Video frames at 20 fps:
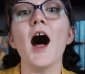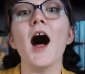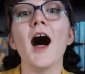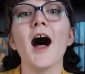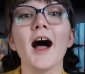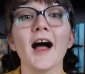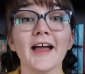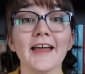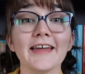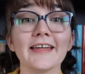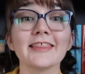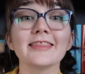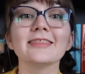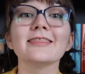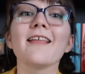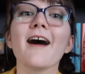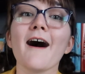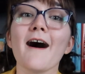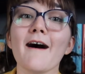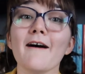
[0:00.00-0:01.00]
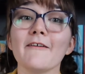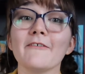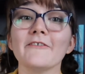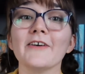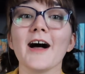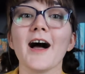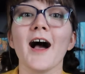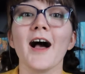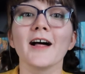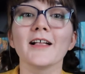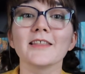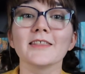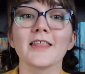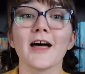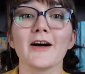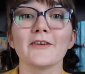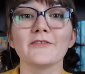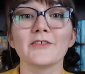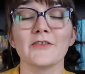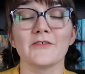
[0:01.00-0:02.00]
I
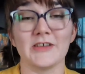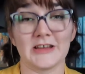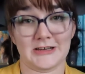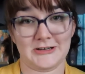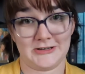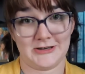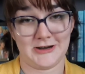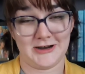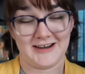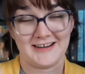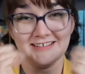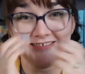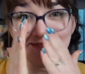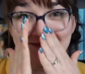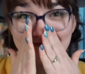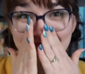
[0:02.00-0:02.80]
love Victor.